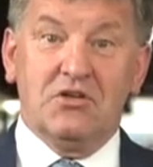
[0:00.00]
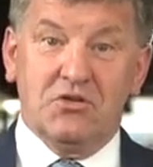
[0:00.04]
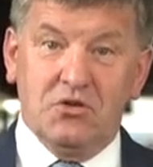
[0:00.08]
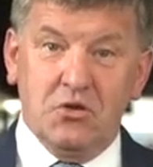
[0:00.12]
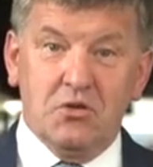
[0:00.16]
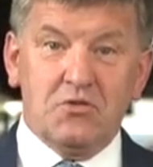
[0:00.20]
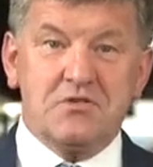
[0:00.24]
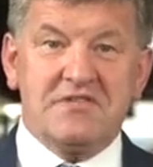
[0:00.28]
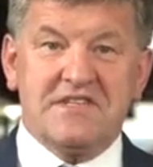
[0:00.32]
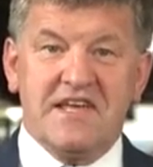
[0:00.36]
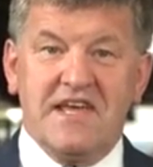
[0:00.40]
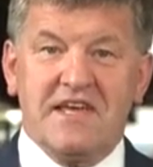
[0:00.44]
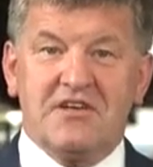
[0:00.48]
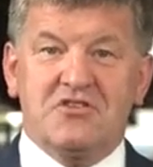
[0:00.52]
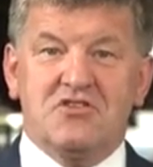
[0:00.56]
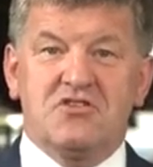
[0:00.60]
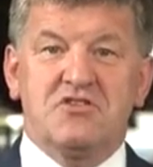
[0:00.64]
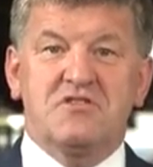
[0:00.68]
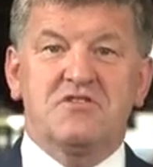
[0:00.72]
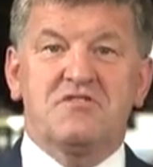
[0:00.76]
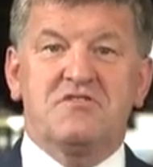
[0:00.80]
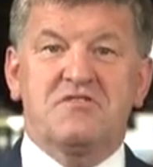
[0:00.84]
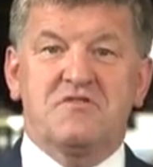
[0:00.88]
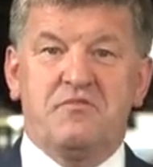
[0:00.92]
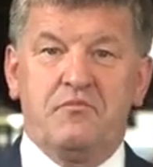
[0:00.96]
Those
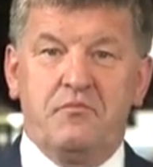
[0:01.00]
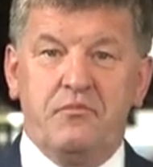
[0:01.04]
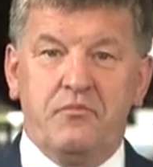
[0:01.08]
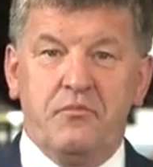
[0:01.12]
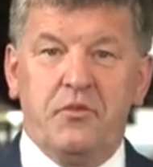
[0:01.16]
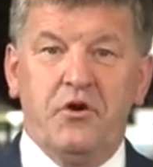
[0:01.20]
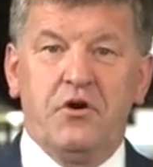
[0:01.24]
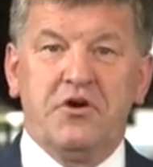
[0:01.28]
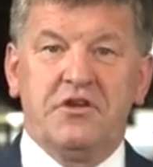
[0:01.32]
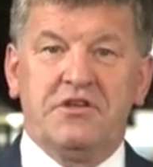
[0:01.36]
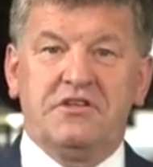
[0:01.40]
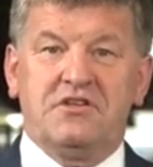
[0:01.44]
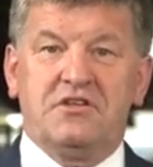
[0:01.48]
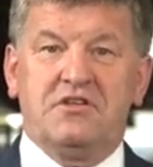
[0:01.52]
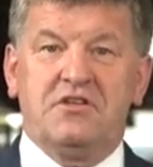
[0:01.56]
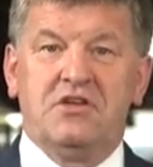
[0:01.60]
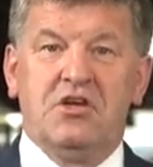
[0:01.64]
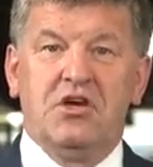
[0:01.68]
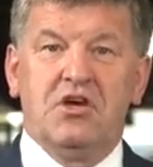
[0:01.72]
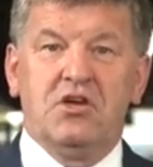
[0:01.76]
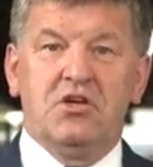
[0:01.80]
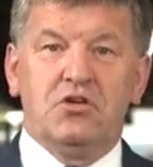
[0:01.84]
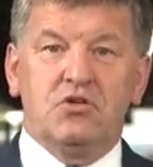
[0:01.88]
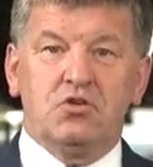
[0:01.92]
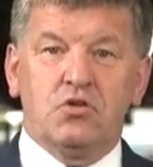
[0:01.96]
actions point
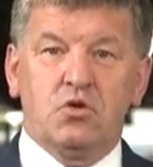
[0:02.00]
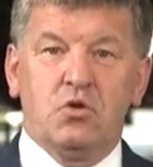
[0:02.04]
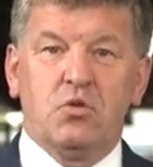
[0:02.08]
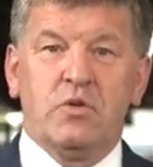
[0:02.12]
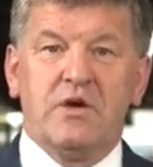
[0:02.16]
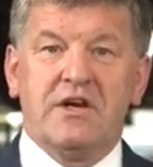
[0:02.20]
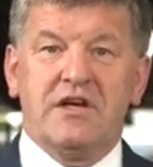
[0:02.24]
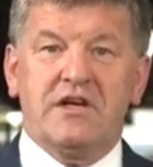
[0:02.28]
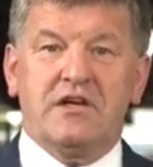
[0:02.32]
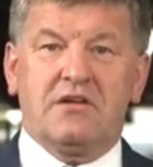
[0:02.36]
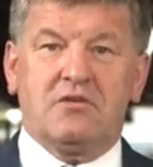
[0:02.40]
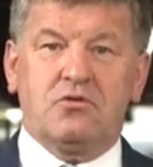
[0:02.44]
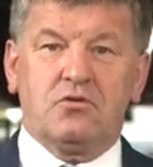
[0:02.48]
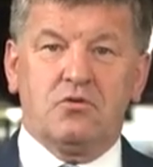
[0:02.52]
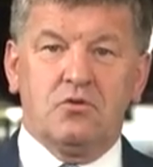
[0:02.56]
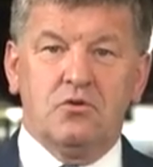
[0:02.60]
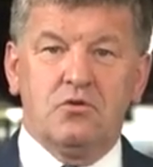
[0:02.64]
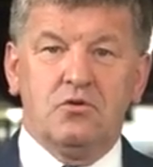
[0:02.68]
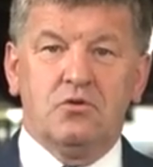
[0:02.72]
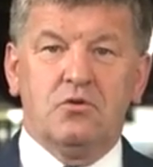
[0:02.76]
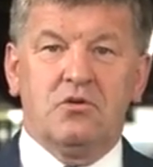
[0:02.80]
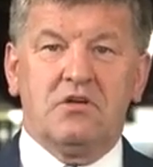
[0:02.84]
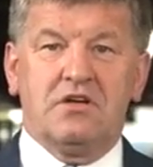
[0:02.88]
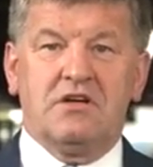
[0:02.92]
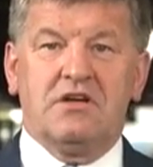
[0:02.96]
to where to
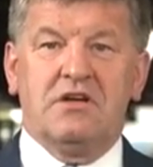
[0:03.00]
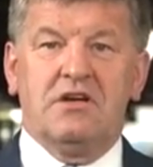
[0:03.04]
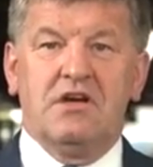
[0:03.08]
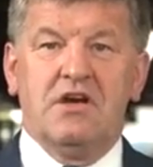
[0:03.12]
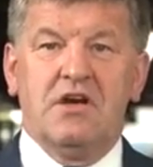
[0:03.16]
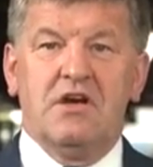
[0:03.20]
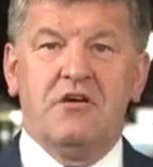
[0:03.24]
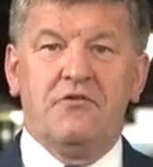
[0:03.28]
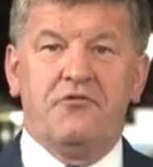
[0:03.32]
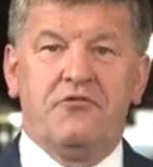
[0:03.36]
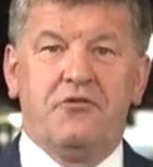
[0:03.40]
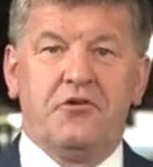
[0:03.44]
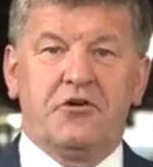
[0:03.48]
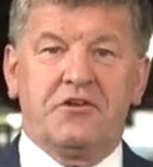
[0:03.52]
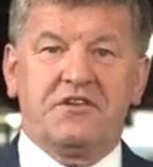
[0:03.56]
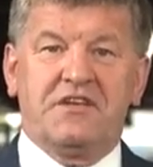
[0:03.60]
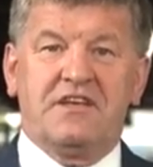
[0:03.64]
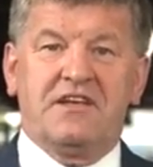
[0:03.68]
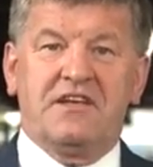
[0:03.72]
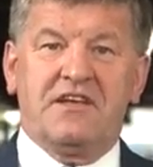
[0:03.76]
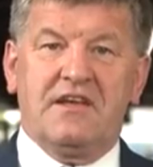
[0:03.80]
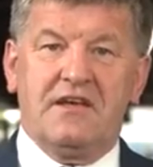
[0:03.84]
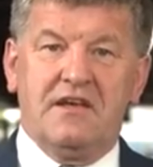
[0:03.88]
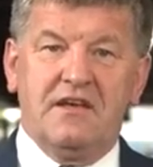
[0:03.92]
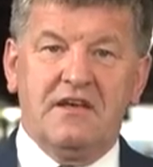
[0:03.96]
look for
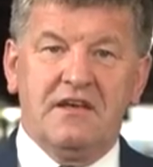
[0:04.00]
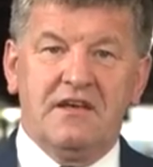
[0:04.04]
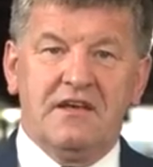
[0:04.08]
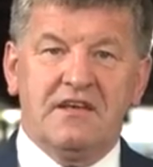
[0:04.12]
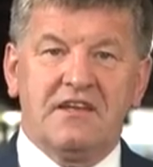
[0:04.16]
the